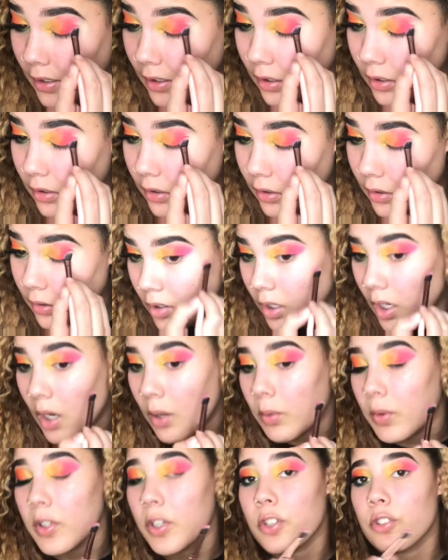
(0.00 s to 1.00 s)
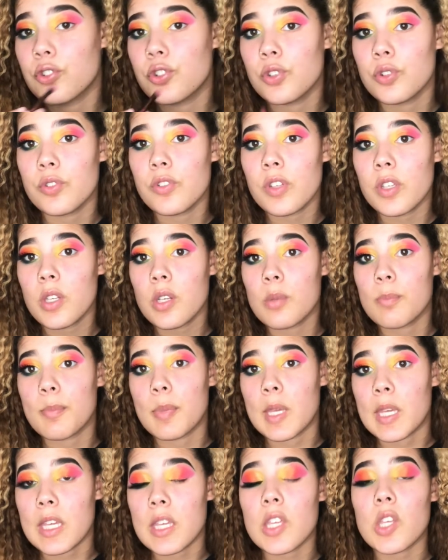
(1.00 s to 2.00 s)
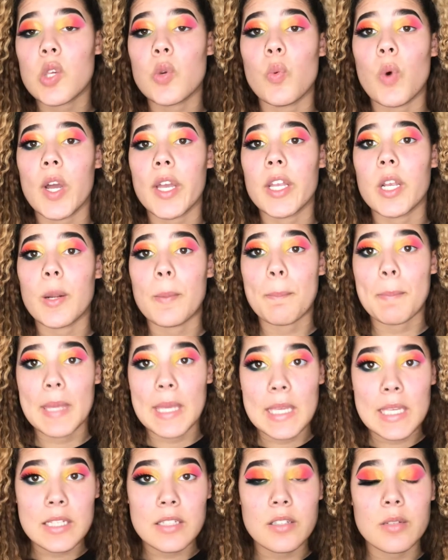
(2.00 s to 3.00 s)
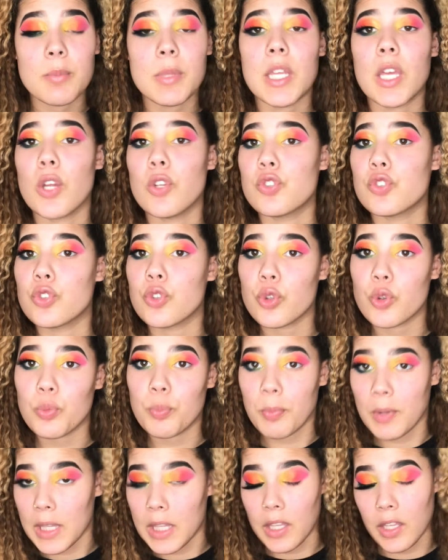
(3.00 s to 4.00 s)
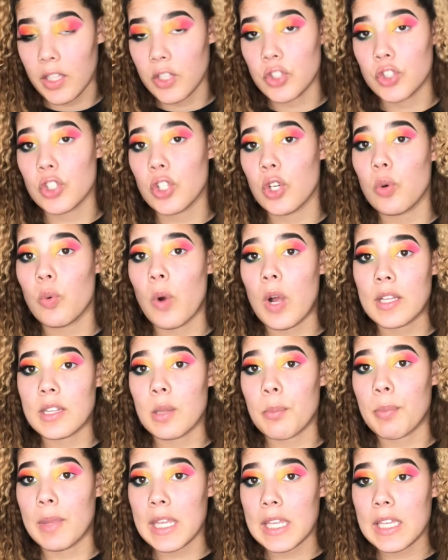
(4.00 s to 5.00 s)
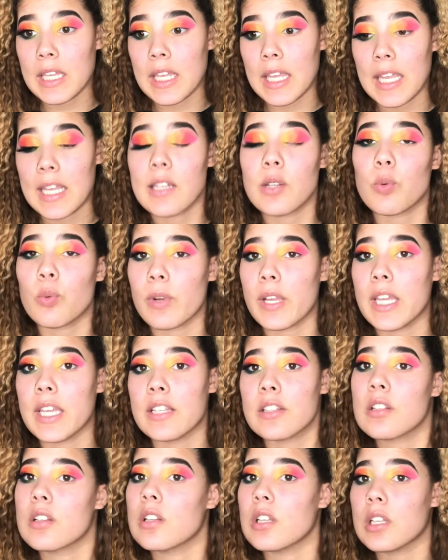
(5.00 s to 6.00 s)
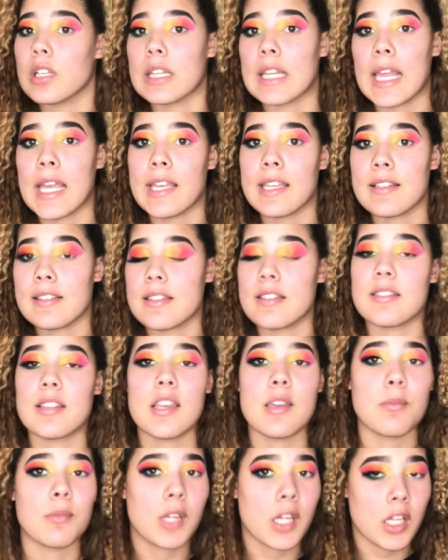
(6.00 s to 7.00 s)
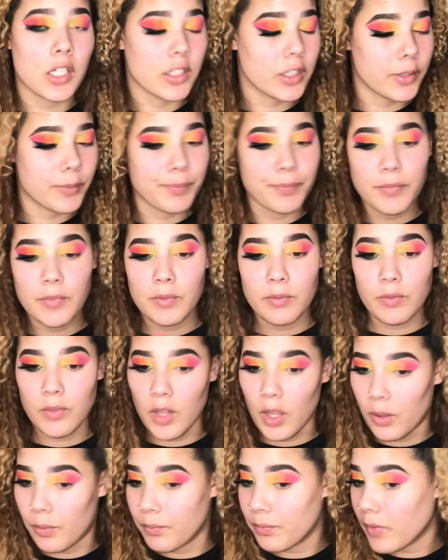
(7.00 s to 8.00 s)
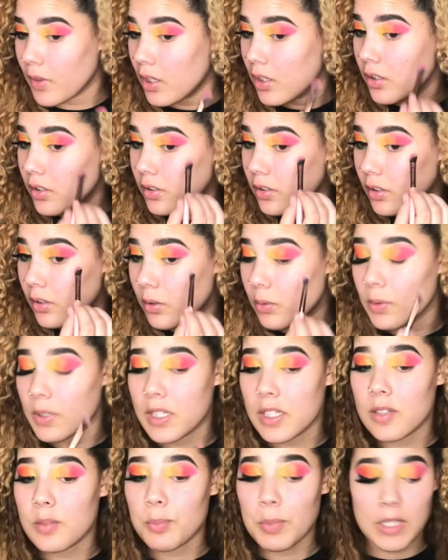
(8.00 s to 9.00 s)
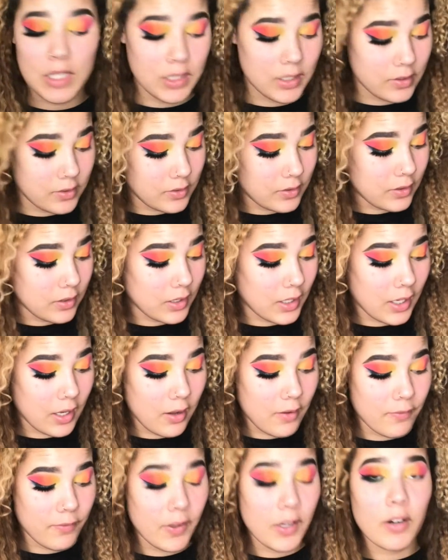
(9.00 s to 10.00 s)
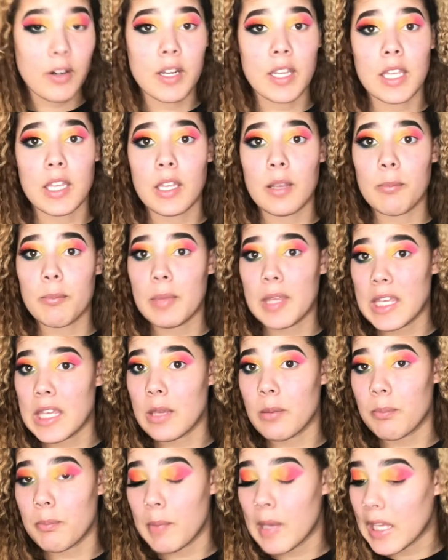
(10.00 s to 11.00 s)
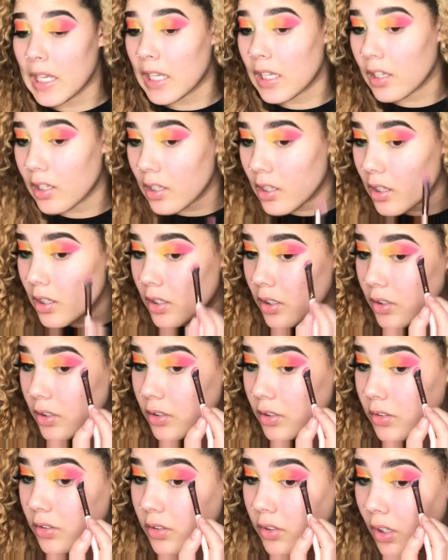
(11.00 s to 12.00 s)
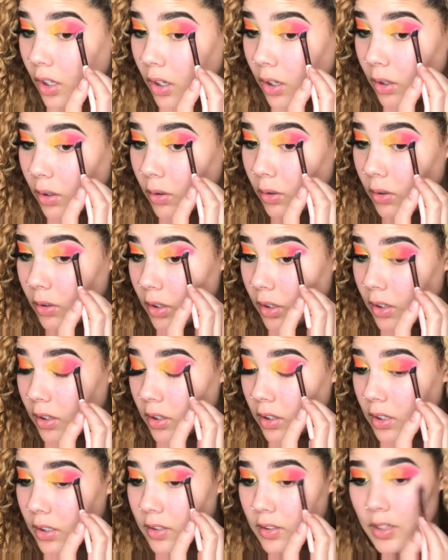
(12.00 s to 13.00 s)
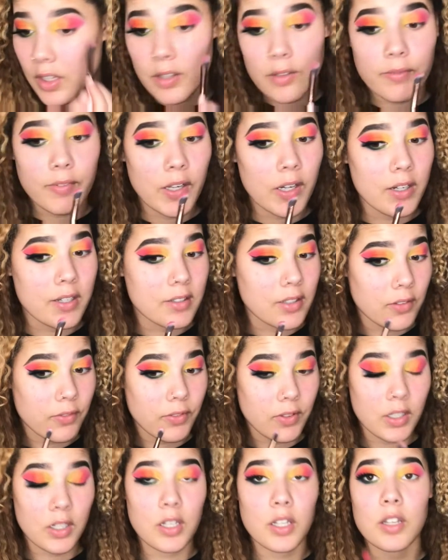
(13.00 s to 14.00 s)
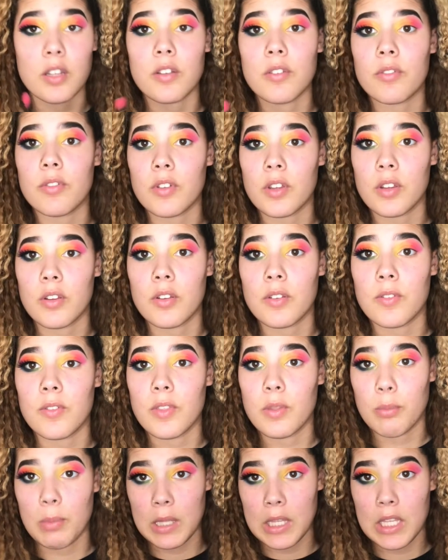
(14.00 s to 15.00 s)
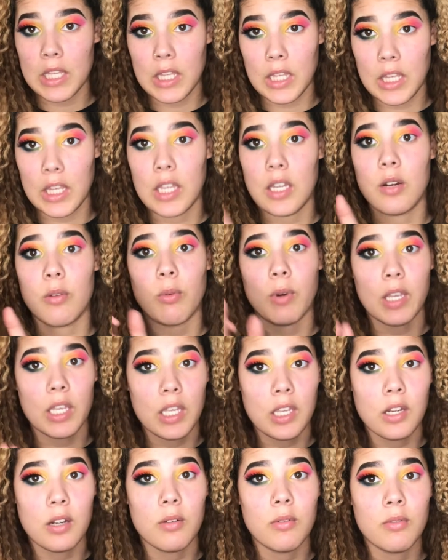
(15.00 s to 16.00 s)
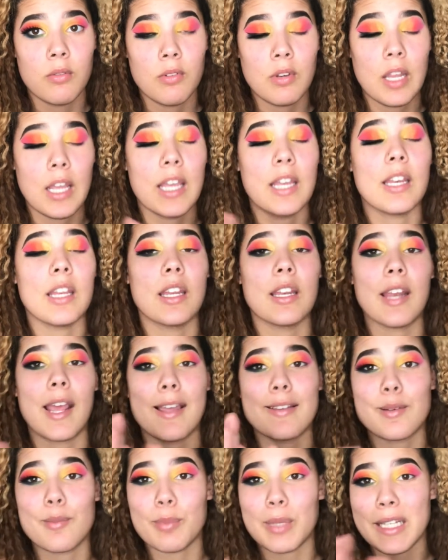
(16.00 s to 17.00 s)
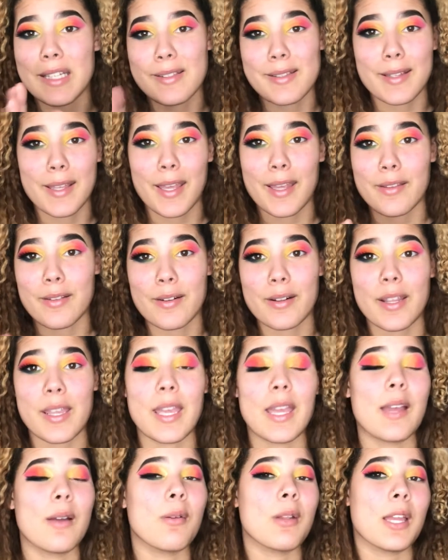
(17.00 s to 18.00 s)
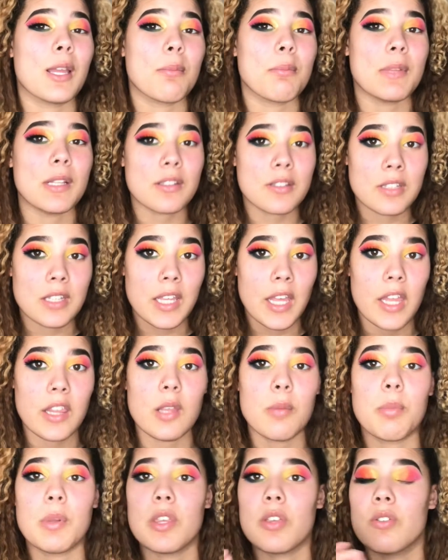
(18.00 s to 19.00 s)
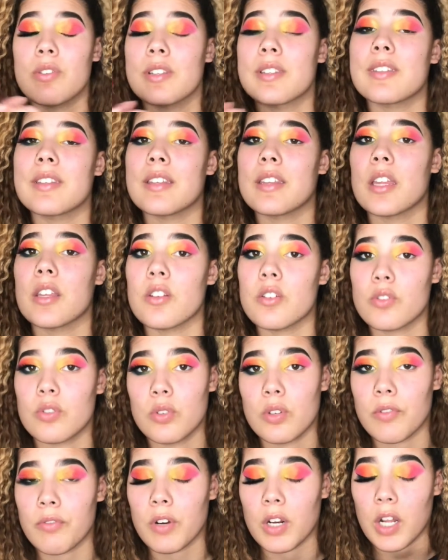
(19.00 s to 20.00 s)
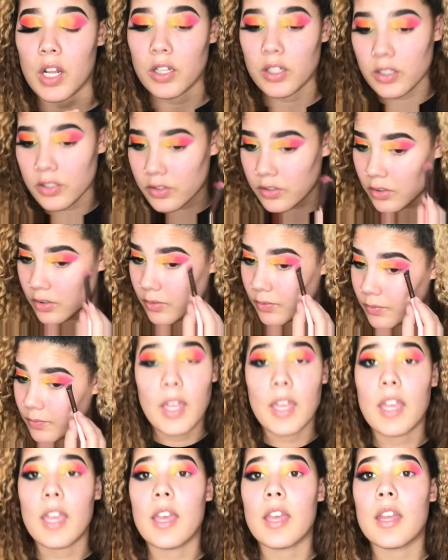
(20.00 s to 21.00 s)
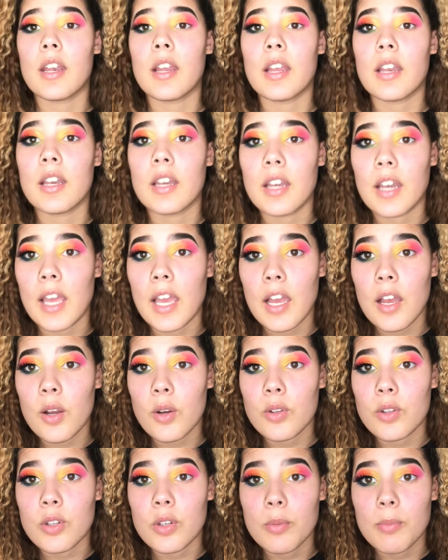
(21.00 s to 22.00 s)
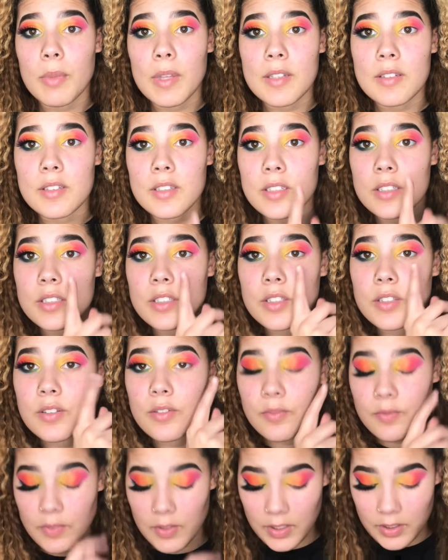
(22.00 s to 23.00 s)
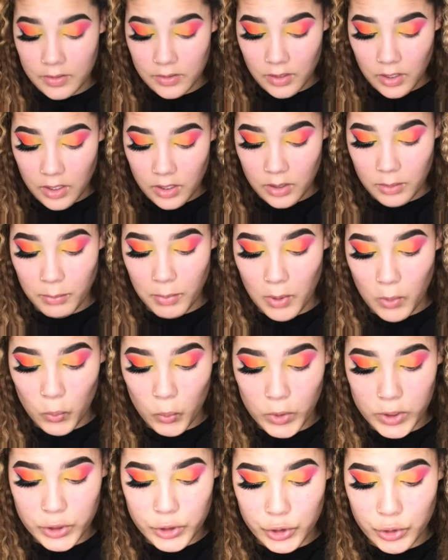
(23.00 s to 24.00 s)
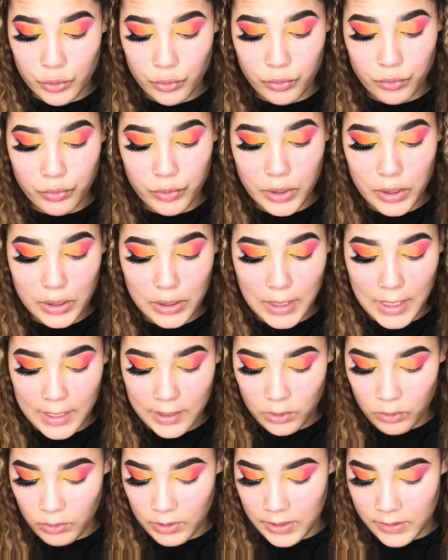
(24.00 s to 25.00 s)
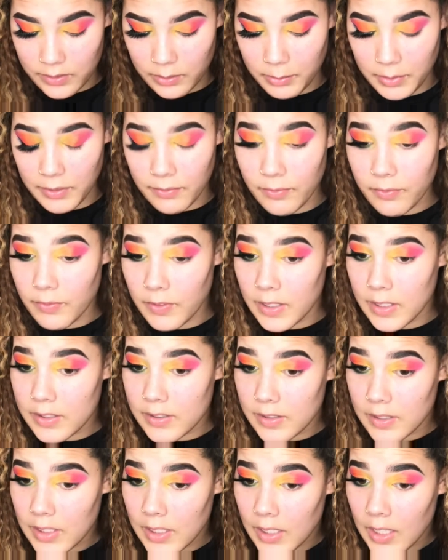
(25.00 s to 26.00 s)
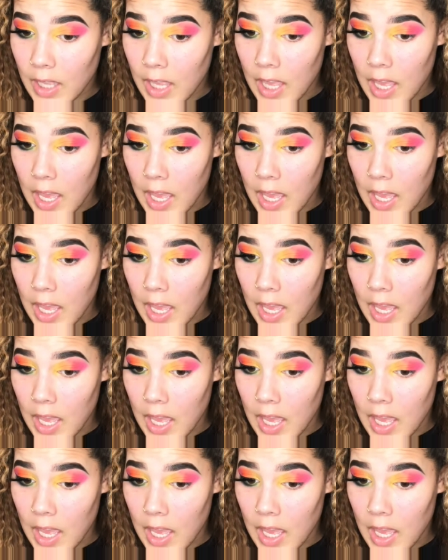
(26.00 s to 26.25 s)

end. Now when you're choosing your pink, you want your pink to be a true pink, because you don't want the pink and the red to look like it's the same color. No. So with this pink, this is like a very pink, so it's like very definitive of the pink and the red, and then as it blends together, yeah, like melts together, but you can see that they're two different colors. And now you can basically just fix up what you feel like you need to be fixing.